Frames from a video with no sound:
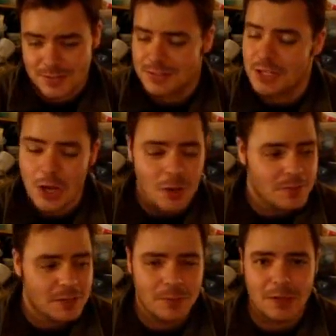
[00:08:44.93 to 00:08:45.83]
So
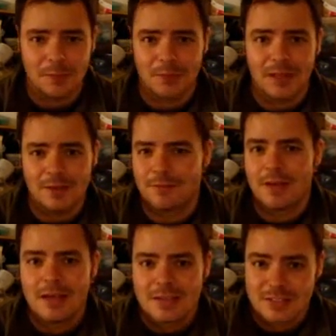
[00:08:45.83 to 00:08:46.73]
many people have
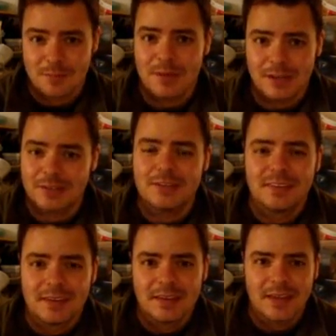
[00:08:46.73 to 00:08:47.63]
submitted
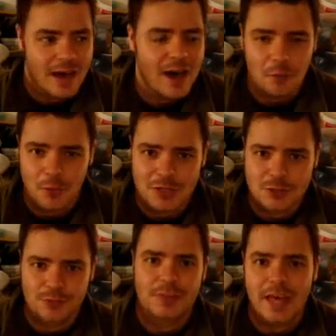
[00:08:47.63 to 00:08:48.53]

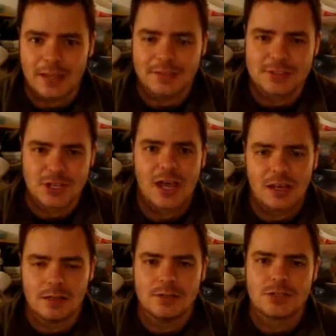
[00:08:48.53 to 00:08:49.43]
artworks for that
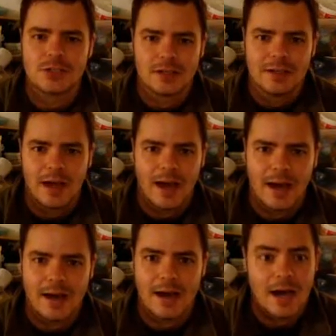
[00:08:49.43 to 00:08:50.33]
challenge.
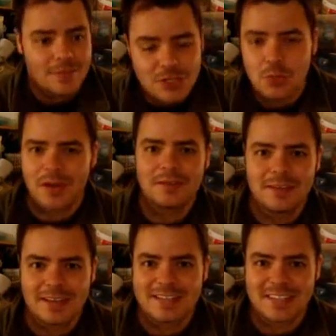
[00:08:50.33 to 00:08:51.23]
Uh, and this one
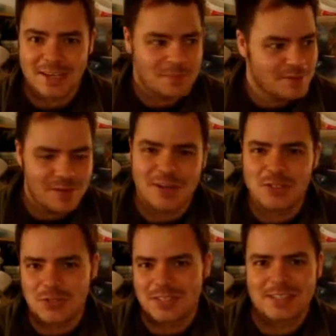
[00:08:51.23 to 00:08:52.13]
is going to be very
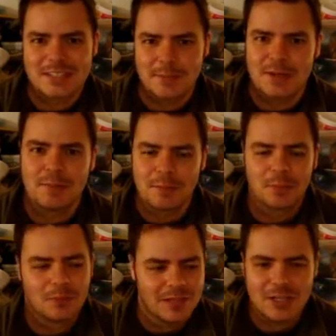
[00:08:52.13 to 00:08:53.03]
interesting So many
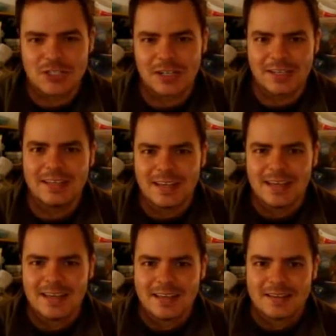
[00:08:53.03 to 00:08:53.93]
people will actually
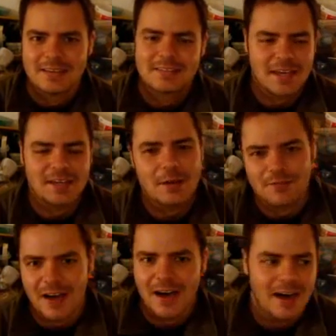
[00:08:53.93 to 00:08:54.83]
stand up
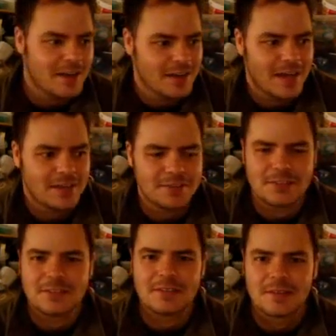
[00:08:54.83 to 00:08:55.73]
for art
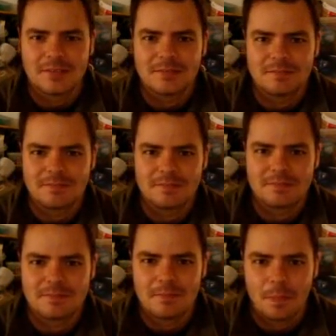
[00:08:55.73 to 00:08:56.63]
and
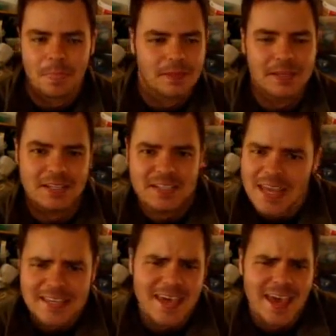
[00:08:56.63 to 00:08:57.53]
get
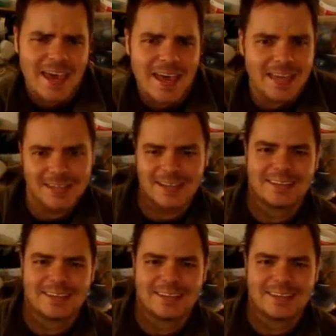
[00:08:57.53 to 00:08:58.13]
naked.